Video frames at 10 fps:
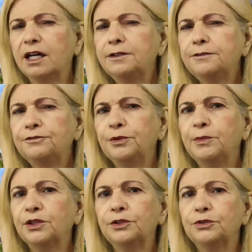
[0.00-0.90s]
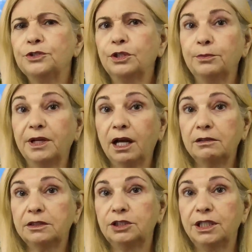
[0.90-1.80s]
unfamiliar
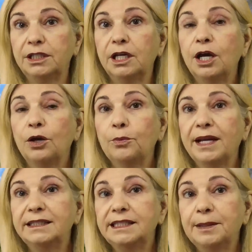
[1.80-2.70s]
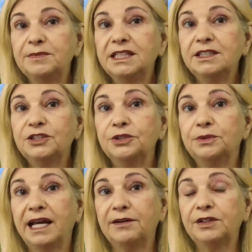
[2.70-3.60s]
terminology when attempting
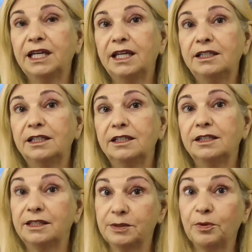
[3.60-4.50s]
to navigate this